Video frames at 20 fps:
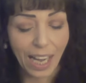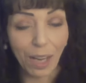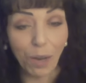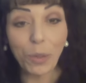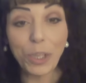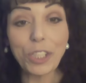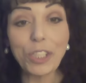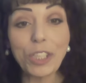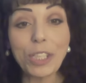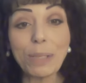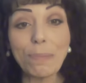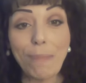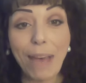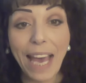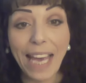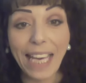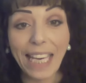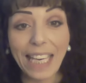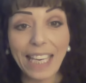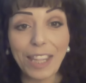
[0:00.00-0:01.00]
which is
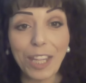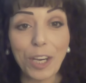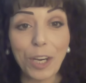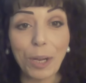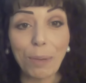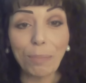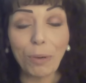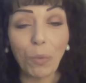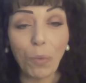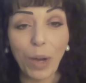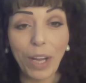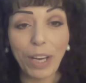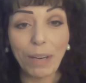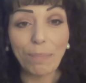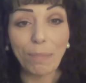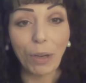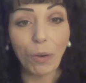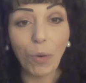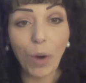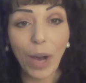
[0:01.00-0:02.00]

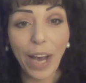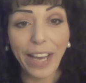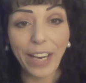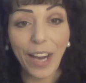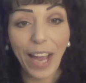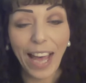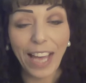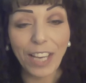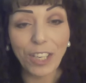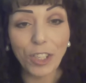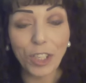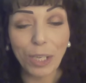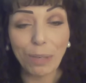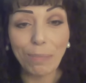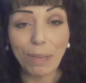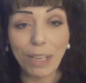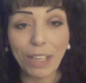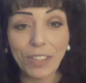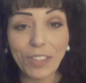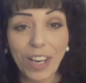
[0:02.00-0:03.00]

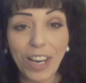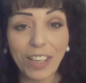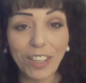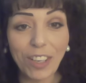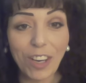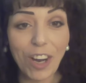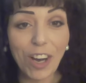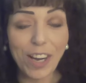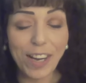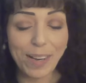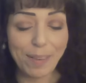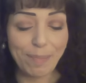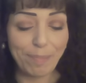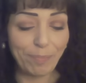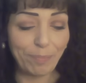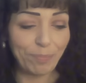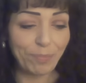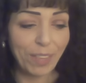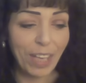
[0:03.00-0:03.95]
maggie1mcguire@gmail.com.